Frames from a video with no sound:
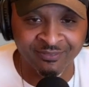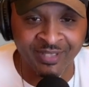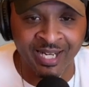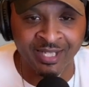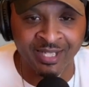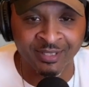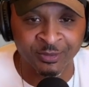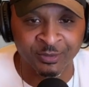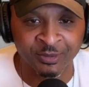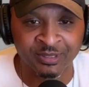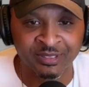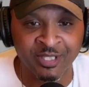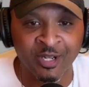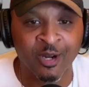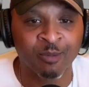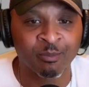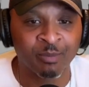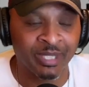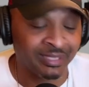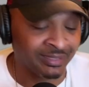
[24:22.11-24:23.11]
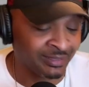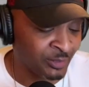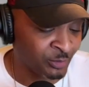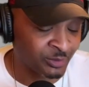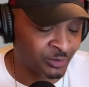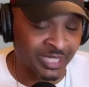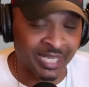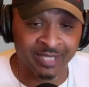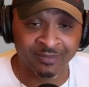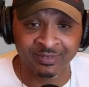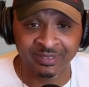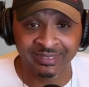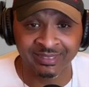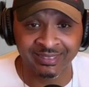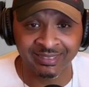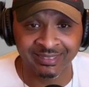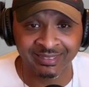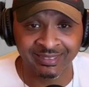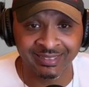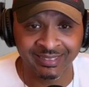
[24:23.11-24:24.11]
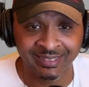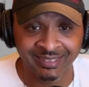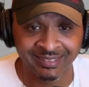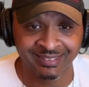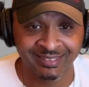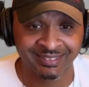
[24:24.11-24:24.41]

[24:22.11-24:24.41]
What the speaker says: fired on the tarmac no time this season.